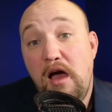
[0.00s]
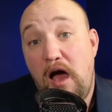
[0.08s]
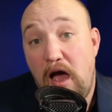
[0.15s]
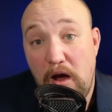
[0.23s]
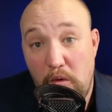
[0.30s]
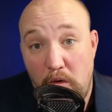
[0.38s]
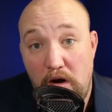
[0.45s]

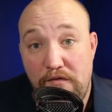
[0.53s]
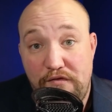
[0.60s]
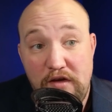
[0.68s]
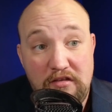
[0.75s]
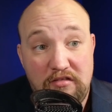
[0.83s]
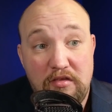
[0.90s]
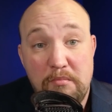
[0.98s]
I want to
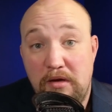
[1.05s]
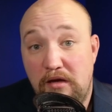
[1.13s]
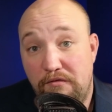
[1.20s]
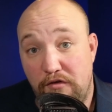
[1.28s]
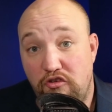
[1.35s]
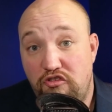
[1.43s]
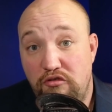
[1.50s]
face the big
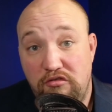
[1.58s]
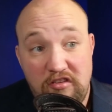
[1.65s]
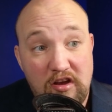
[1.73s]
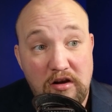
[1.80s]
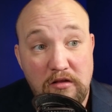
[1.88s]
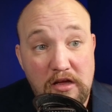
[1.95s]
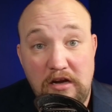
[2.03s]
virtue
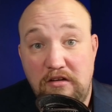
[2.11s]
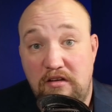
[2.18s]
signaling